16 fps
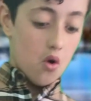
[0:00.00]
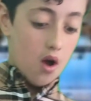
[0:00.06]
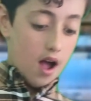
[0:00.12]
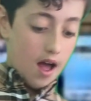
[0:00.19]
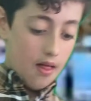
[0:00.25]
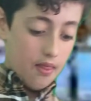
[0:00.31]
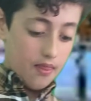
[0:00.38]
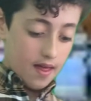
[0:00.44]

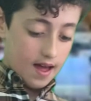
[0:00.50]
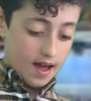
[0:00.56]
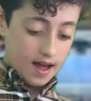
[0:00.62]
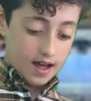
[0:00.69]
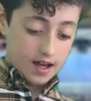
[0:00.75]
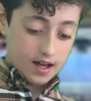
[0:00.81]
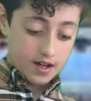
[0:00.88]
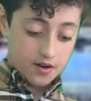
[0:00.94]
and
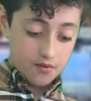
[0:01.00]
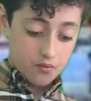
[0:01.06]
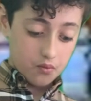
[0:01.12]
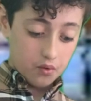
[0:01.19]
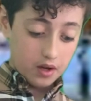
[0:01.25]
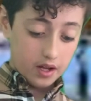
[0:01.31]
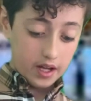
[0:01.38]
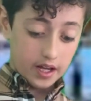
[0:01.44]
then
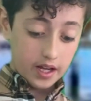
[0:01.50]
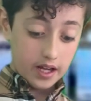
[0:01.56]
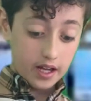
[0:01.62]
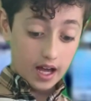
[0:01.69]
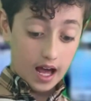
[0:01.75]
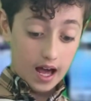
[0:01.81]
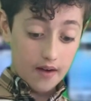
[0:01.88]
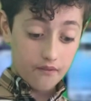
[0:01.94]
we
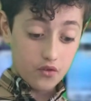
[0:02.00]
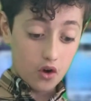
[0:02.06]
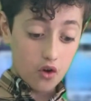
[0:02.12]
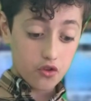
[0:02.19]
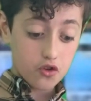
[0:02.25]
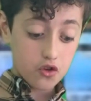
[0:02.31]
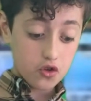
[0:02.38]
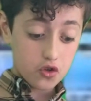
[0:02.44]
have
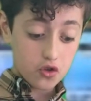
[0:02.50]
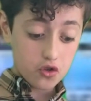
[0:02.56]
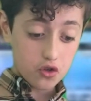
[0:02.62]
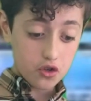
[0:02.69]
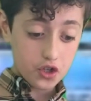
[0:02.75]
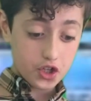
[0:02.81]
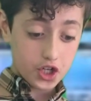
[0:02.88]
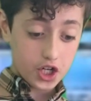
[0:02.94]
got the
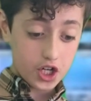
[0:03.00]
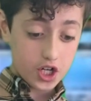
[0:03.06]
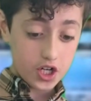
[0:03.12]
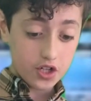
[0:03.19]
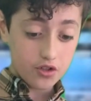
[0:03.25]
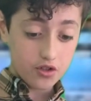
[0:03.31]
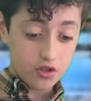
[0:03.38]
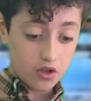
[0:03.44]
score
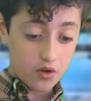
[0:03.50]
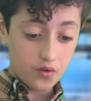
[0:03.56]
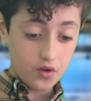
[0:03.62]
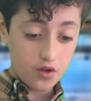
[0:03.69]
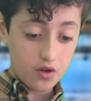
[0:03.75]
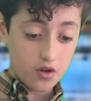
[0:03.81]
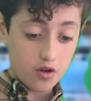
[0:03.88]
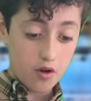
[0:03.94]
chance of
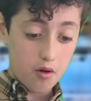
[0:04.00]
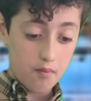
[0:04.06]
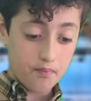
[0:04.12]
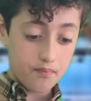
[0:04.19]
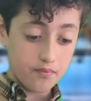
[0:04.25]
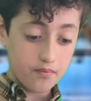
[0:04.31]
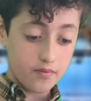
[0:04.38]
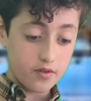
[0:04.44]
um,